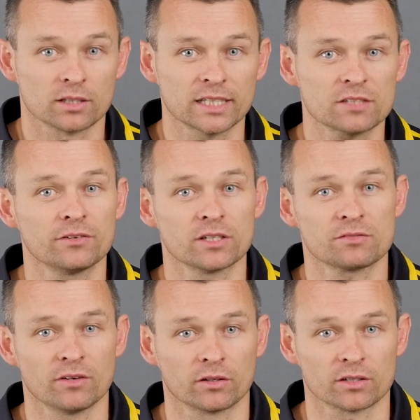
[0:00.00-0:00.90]
So let's first
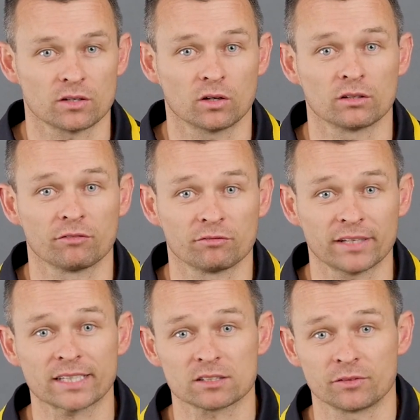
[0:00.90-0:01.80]
focus on the
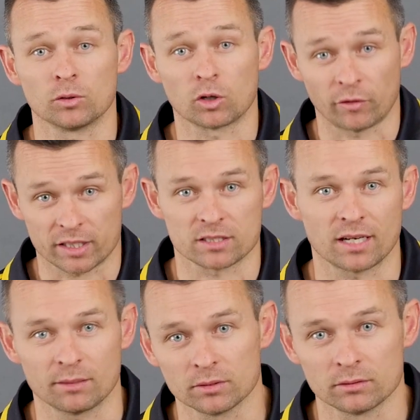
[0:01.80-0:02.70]
flex fuel correction
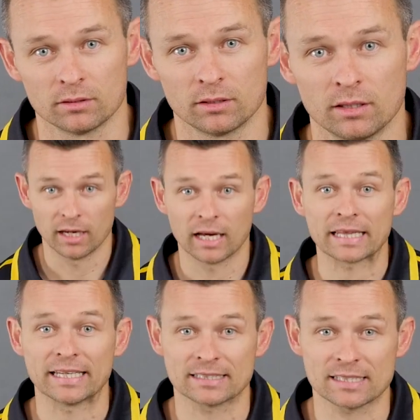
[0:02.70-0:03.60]
table.
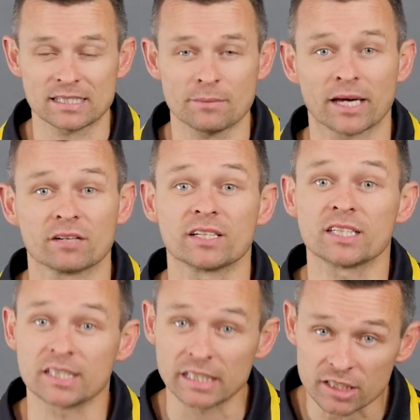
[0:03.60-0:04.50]
This is the amount of
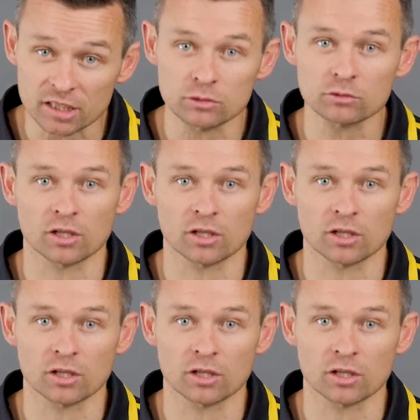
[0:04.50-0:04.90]
additional